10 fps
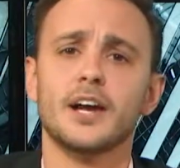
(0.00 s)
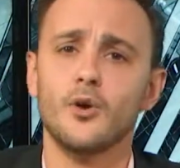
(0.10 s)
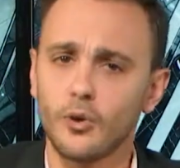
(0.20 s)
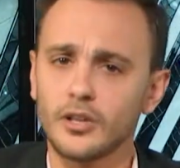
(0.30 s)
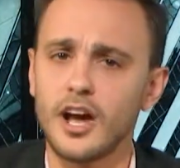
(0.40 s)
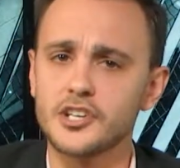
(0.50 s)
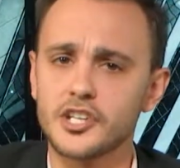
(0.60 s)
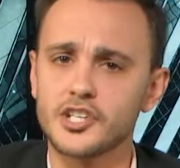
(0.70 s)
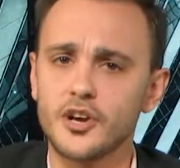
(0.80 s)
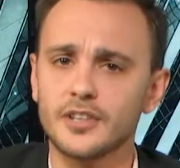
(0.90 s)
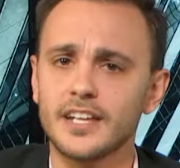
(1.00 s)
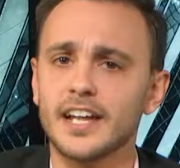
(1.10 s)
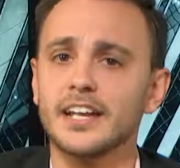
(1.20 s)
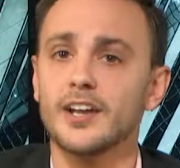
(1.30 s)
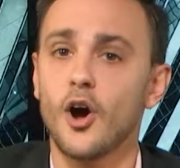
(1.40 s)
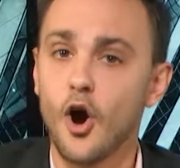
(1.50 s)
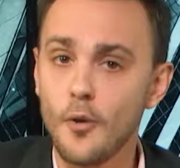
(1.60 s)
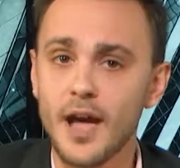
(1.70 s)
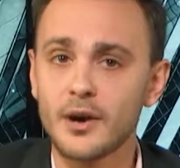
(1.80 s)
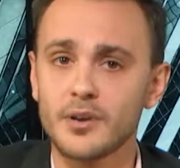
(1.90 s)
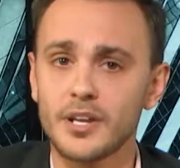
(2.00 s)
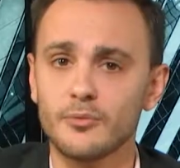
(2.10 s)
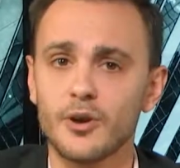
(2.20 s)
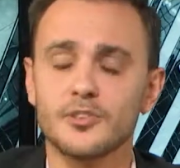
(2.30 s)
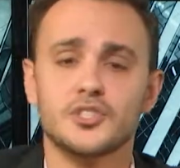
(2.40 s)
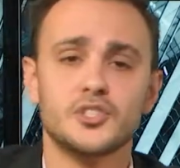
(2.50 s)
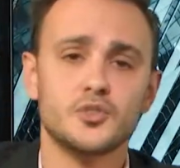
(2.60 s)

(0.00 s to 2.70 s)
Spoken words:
CoreLogic showed that home equity rose